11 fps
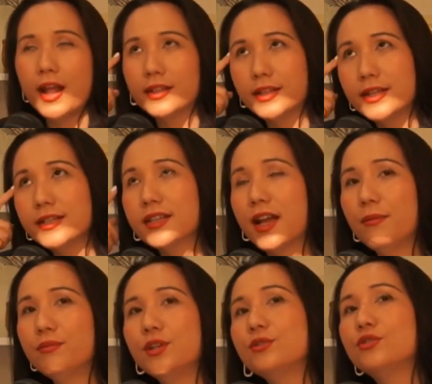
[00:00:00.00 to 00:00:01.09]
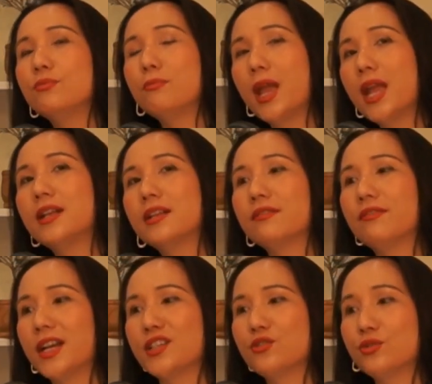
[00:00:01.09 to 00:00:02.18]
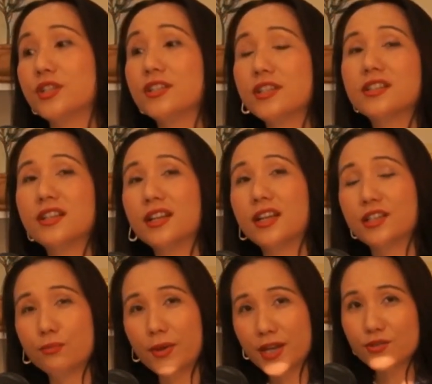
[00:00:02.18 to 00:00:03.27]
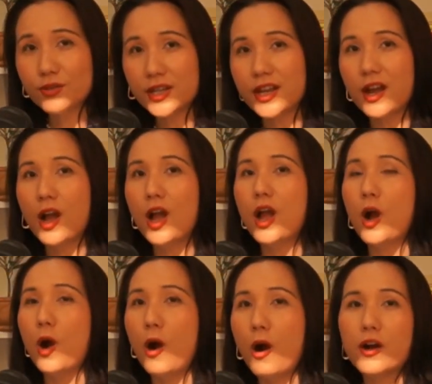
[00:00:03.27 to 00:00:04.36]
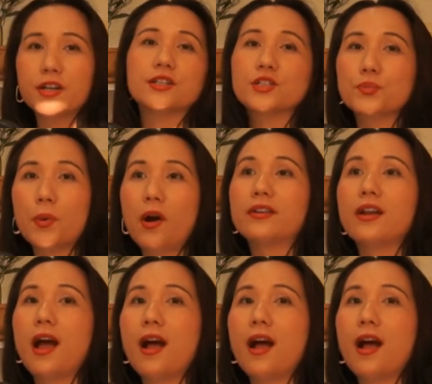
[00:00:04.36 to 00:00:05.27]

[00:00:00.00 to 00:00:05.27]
This help you to make the financial decision, especially on the spot,